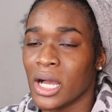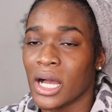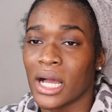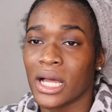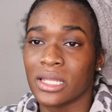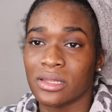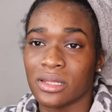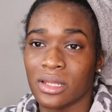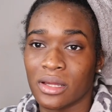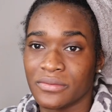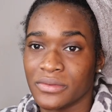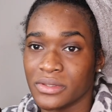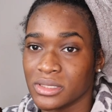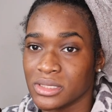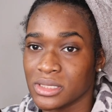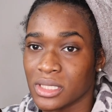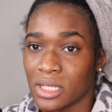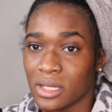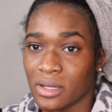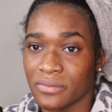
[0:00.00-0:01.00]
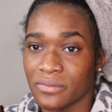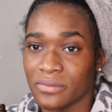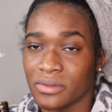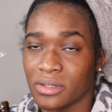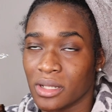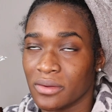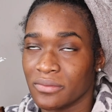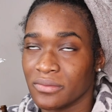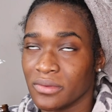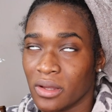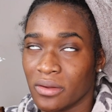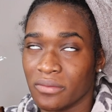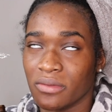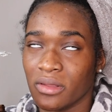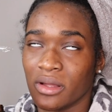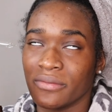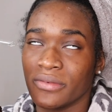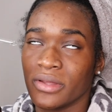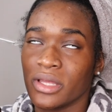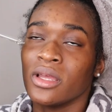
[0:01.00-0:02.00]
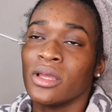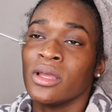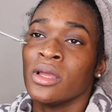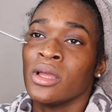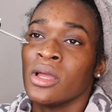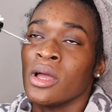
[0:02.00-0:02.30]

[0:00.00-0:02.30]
I love this stuff, love, love, love it.